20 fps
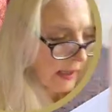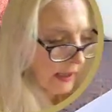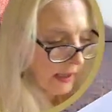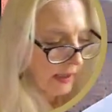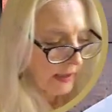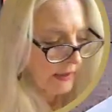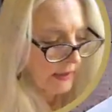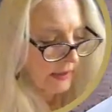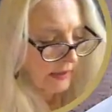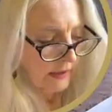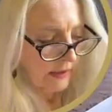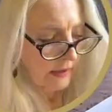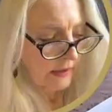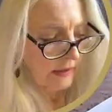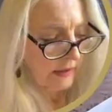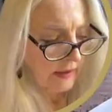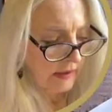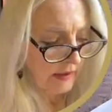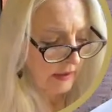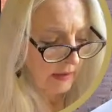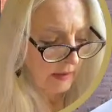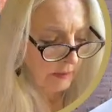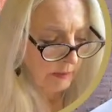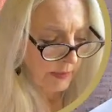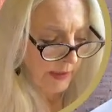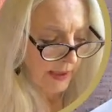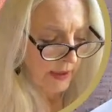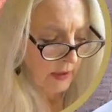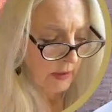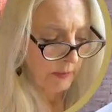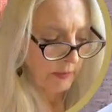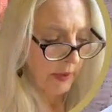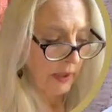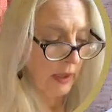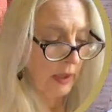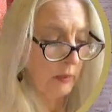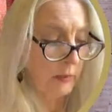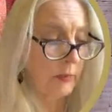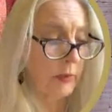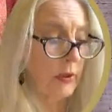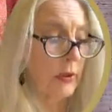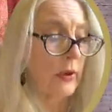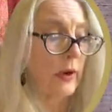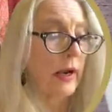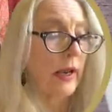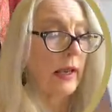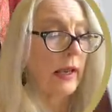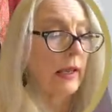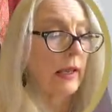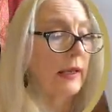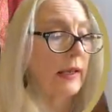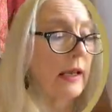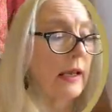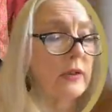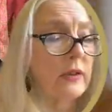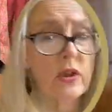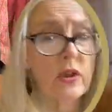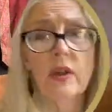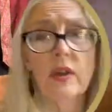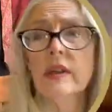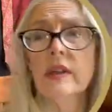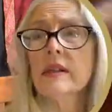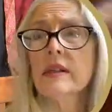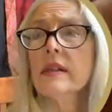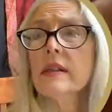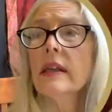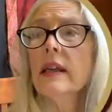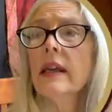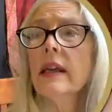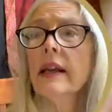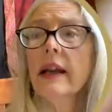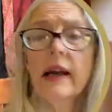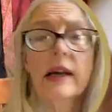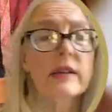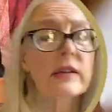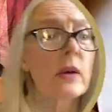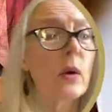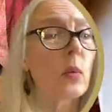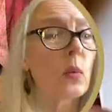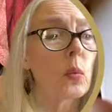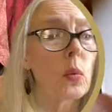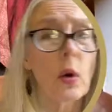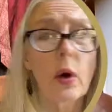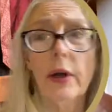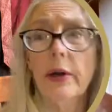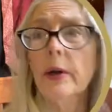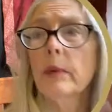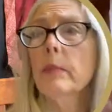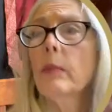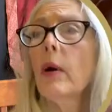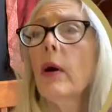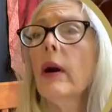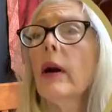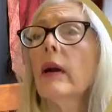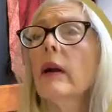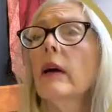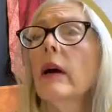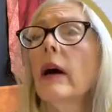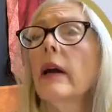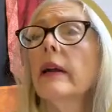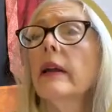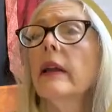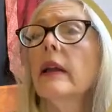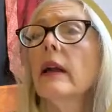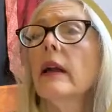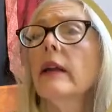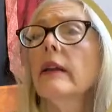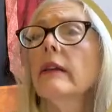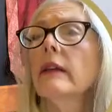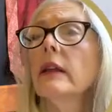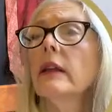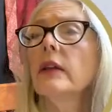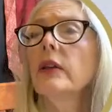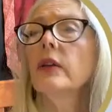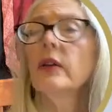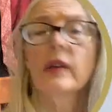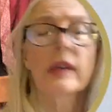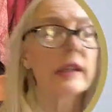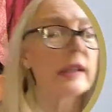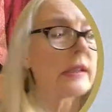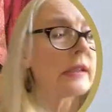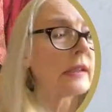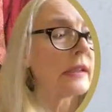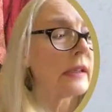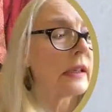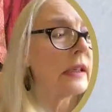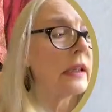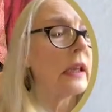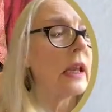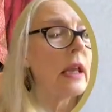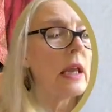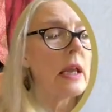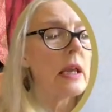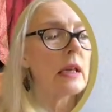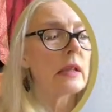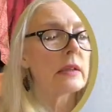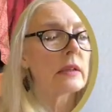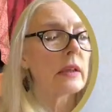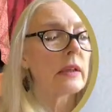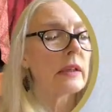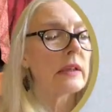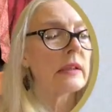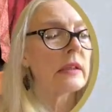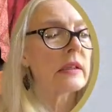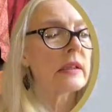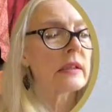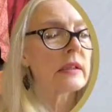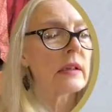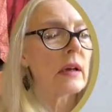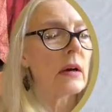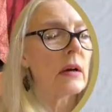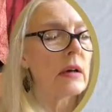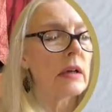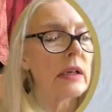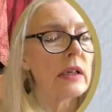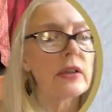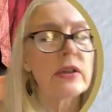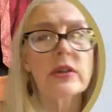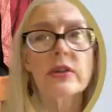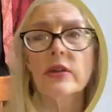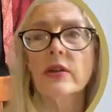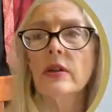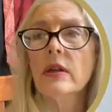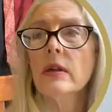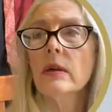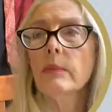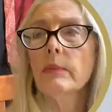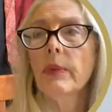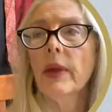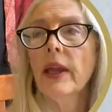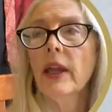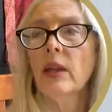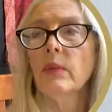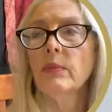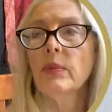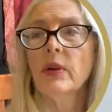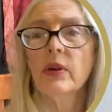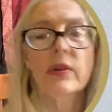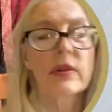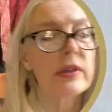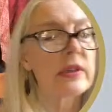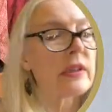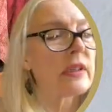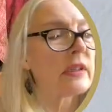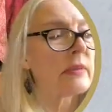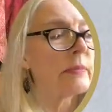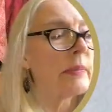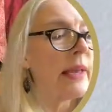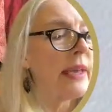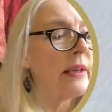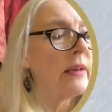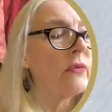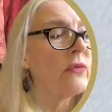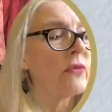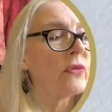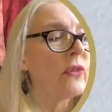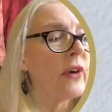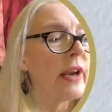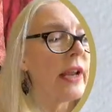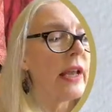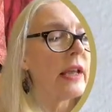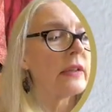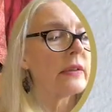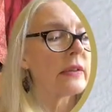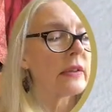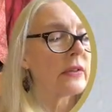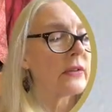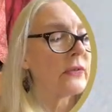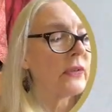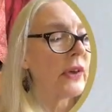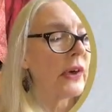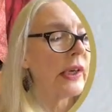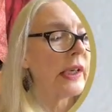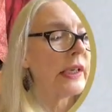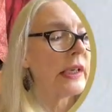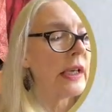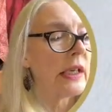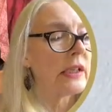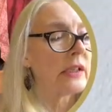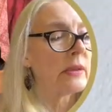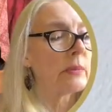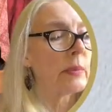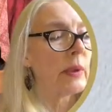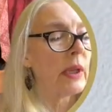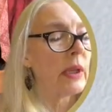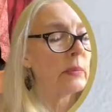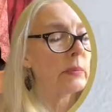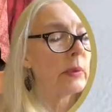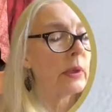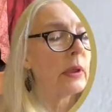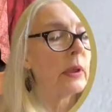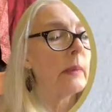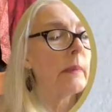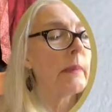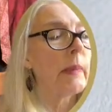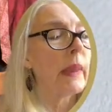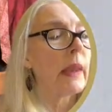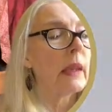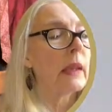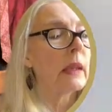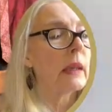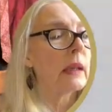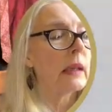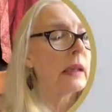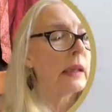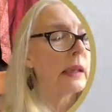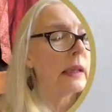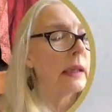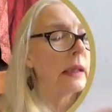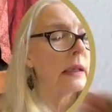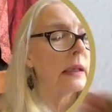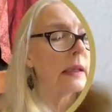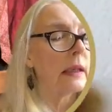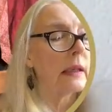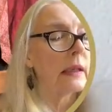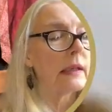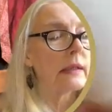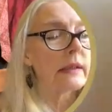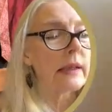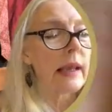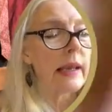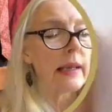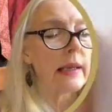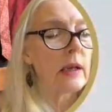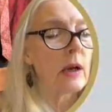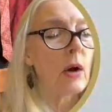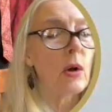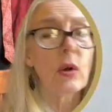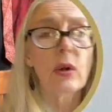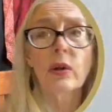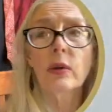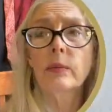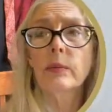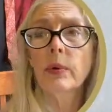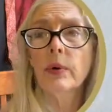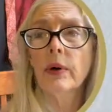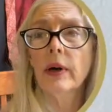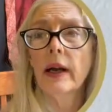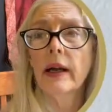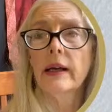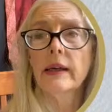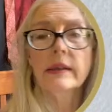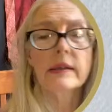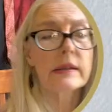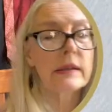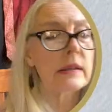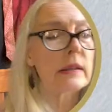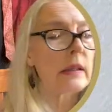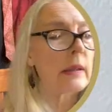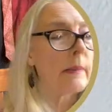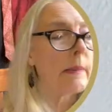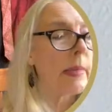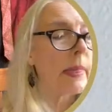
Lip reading: And then this is the better paper, and as you can see, it has a watermark on it. I think you can see. So this is Arche paper. This is made in France. It's very nice paper. It is a cold press,